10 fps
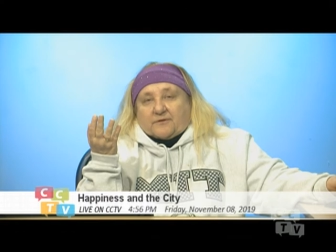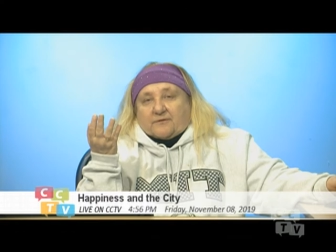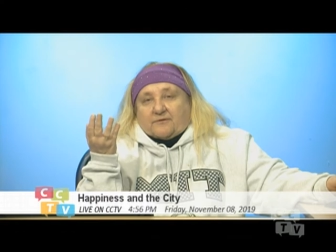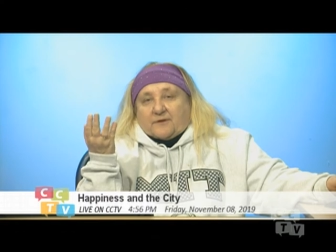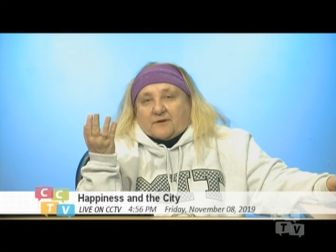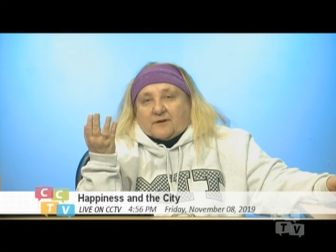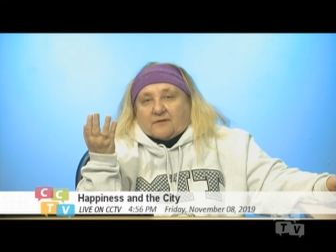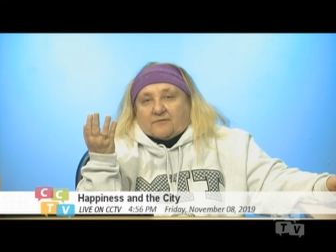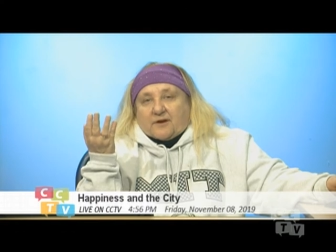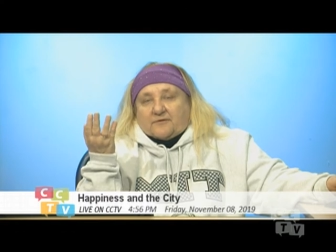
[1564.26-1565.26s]
the feeling
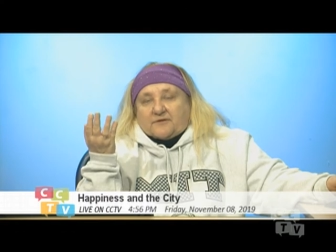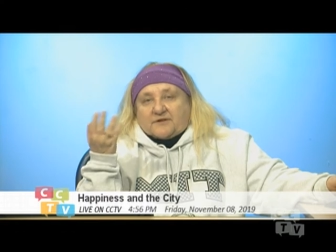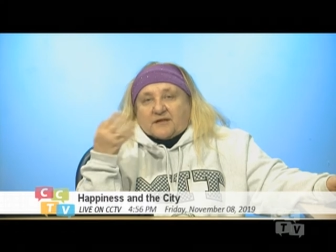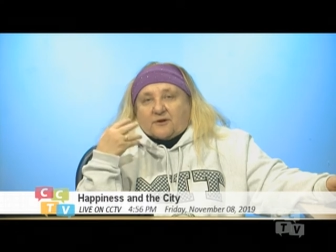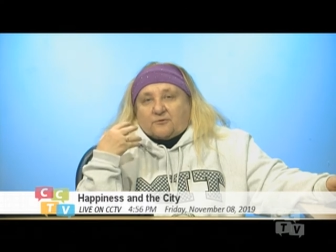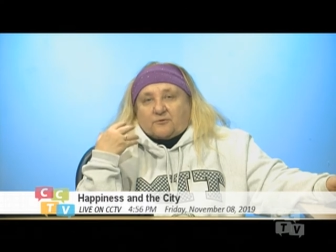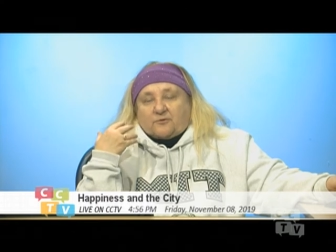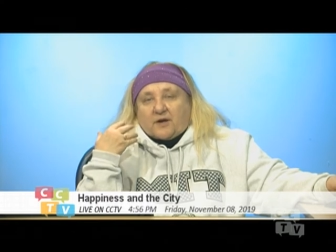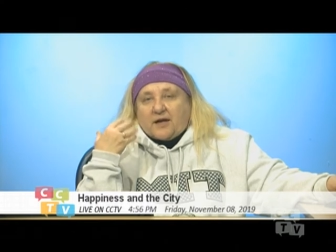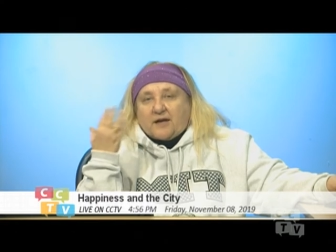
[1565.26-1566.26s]
of love is, how to
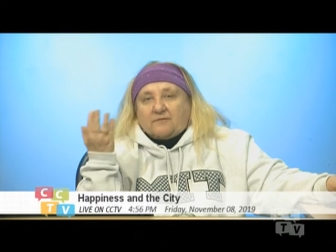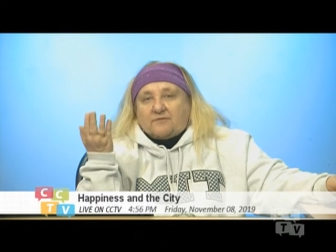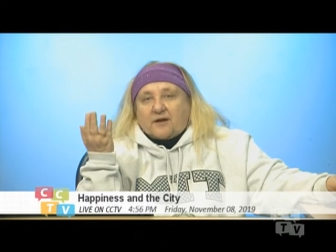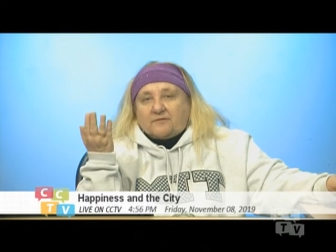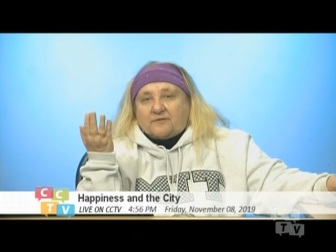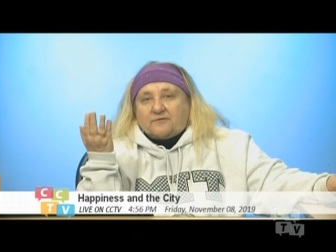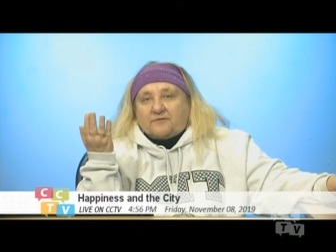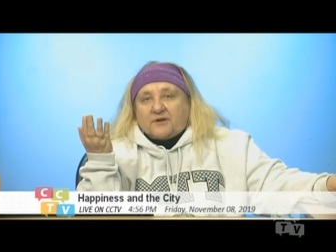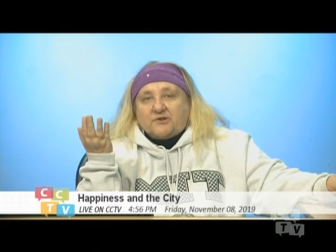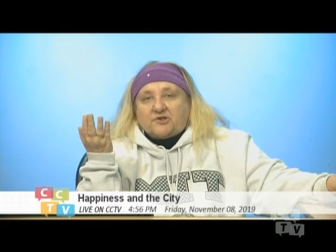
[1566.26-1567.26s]
have loving
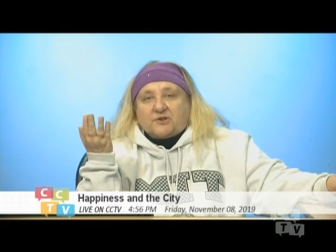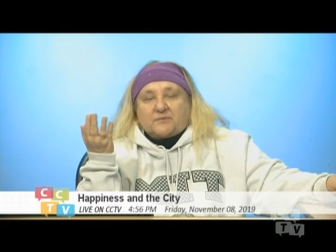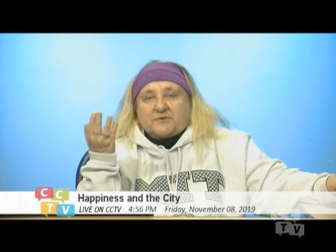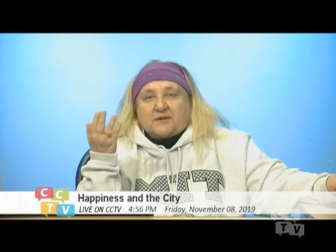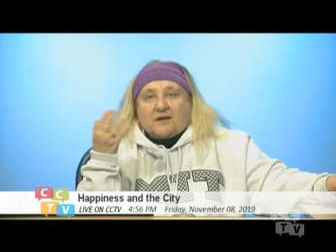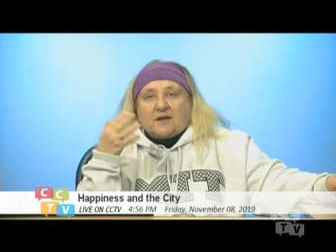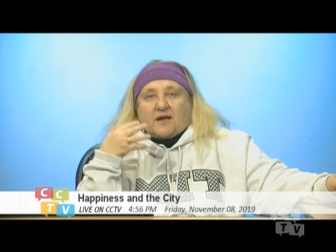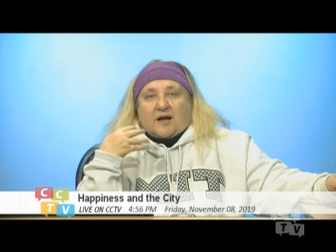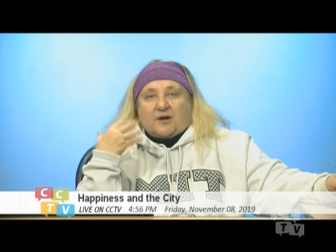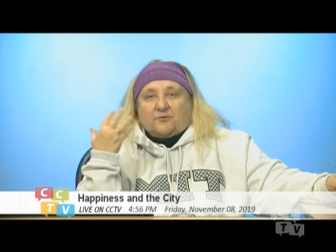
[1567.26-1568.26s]
friendships,
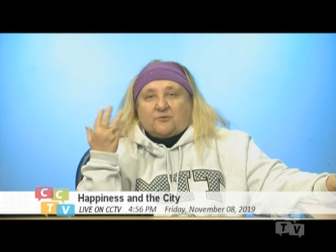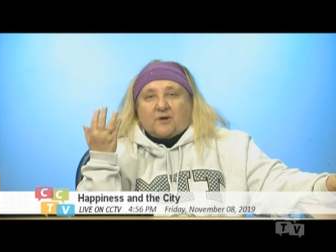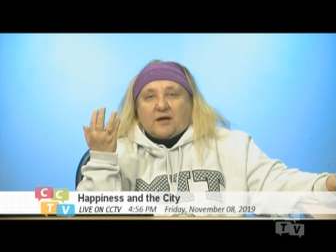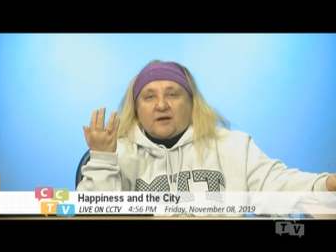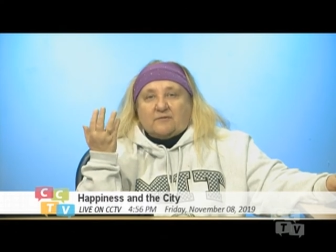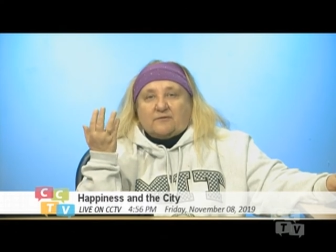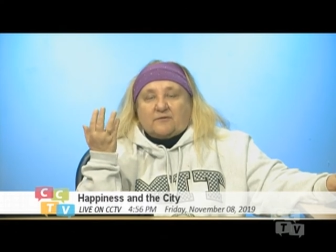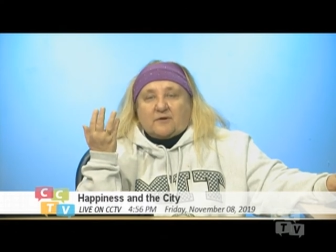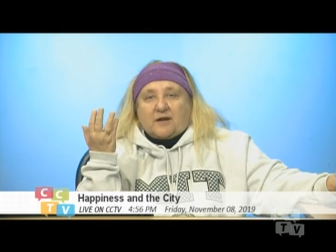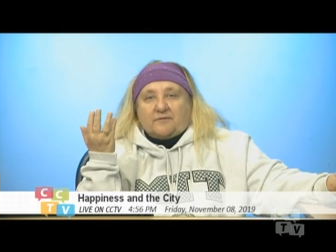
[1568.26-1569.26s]
how to have
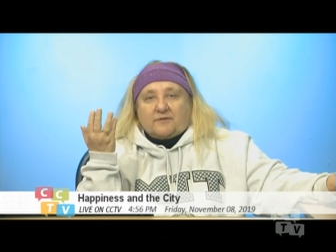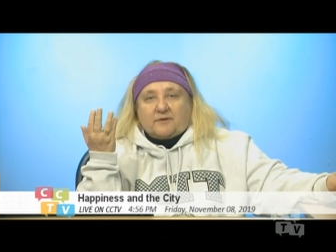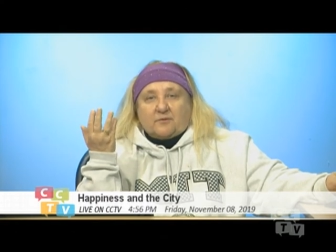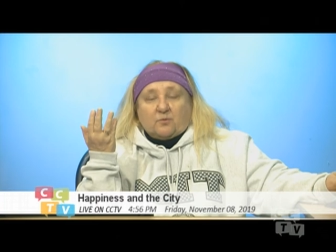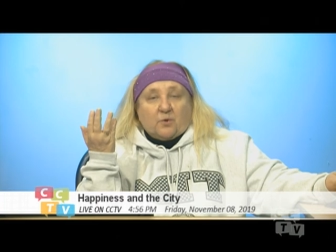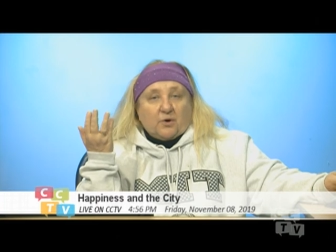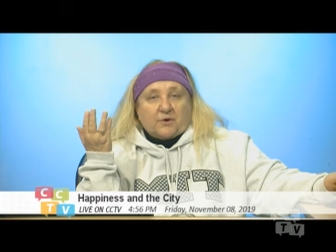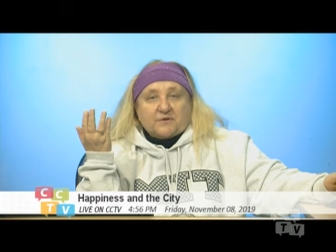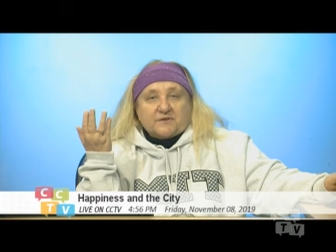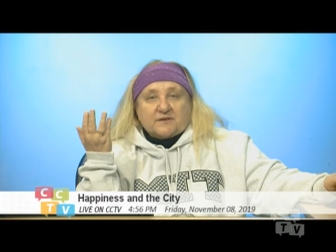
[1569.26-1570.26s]
loving
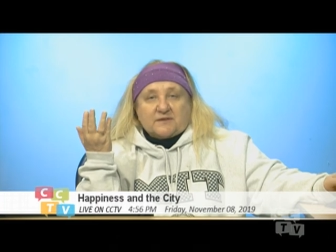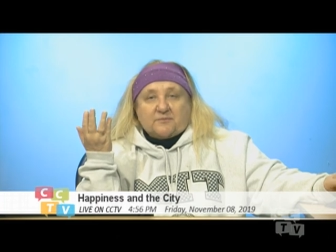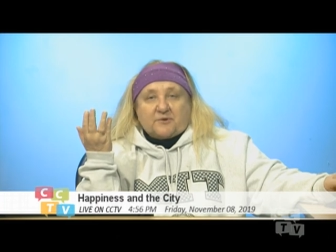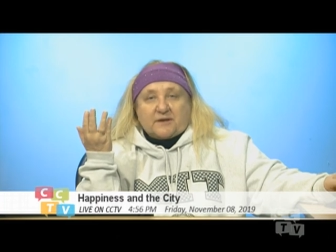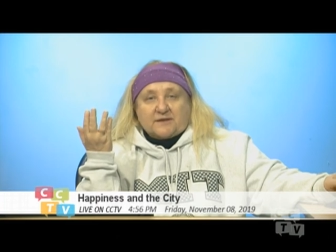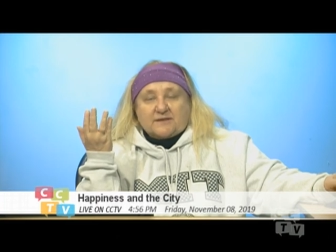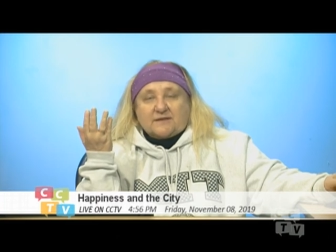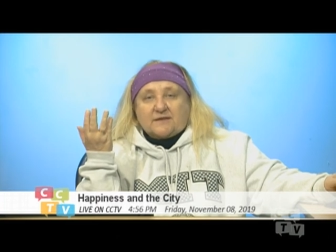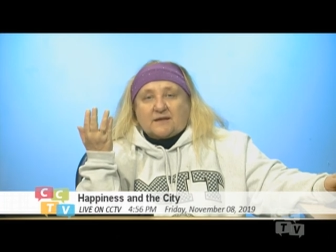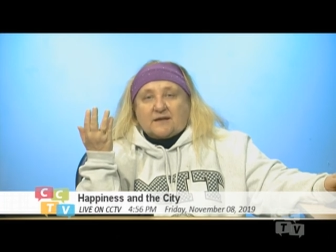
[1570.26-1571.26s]
words
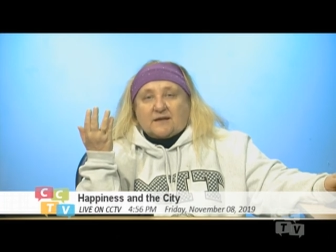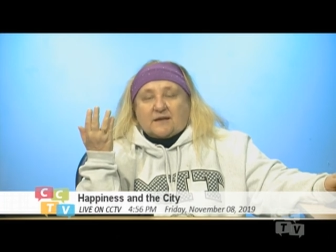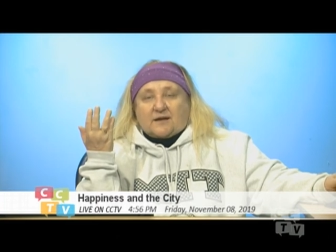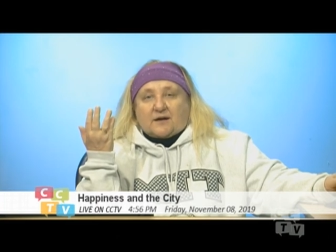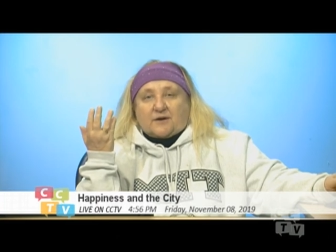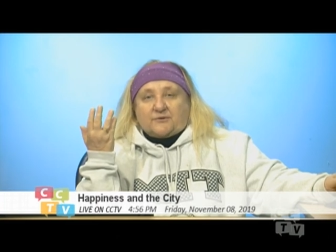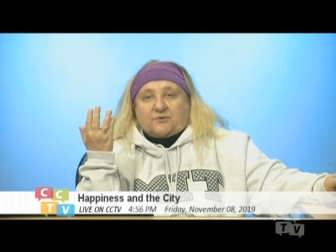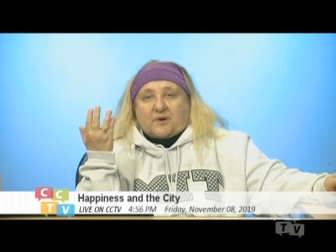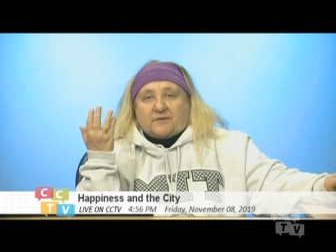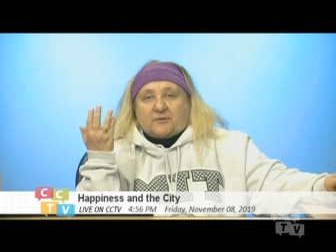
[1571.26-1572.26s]
expressed
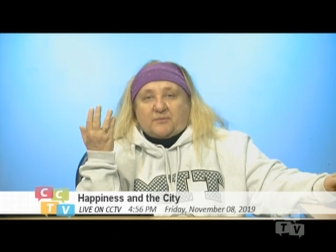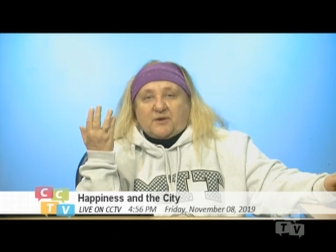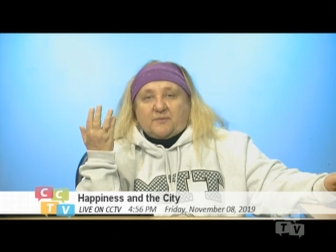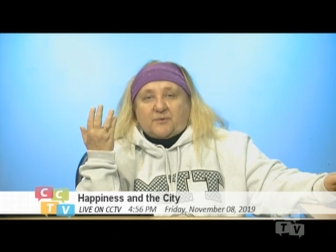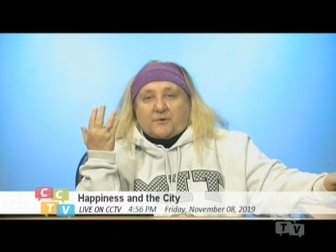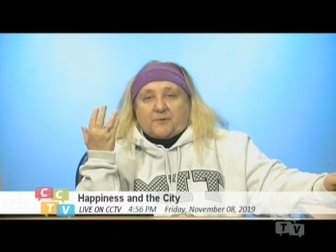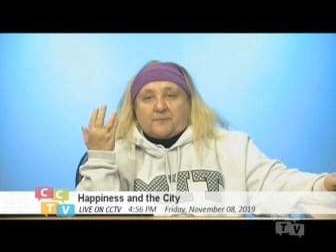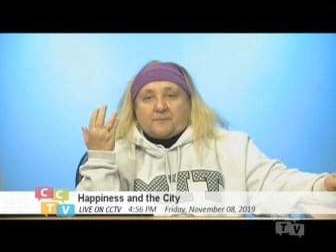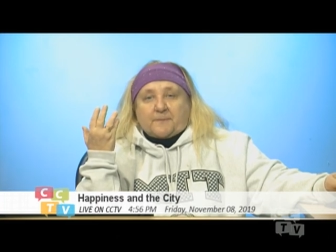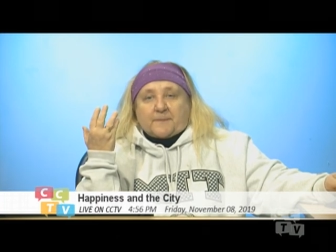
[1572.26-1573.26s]
to other people.
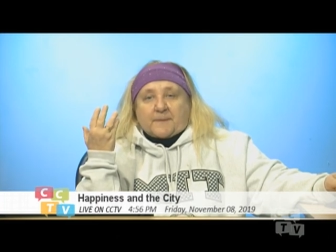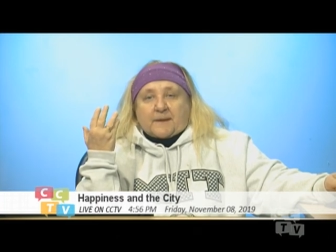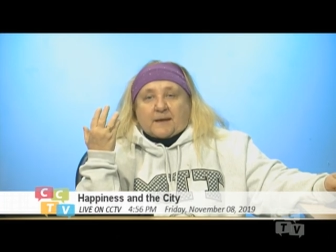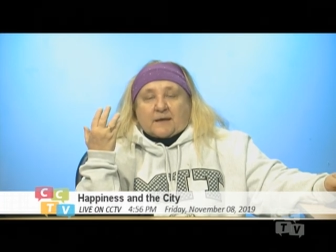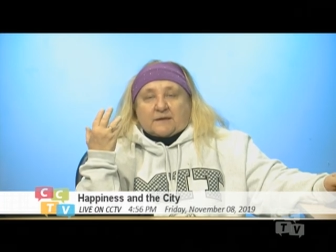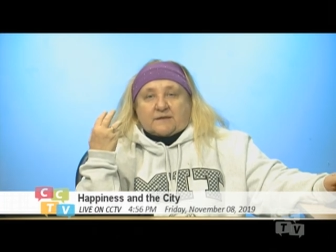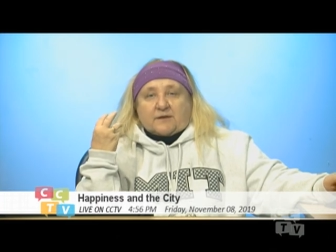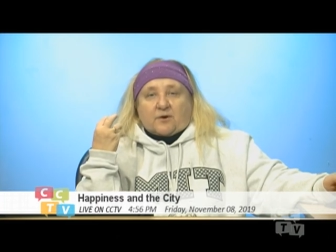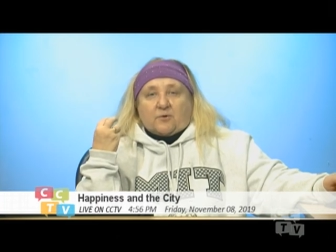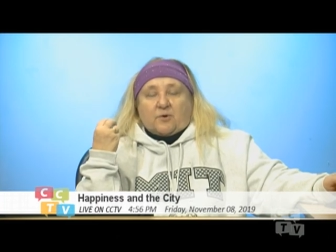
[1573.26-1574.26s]

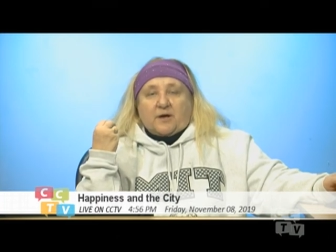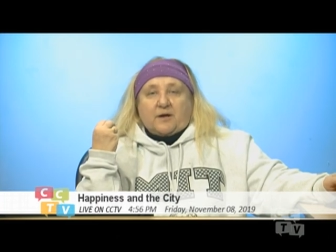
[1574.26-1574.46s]
So,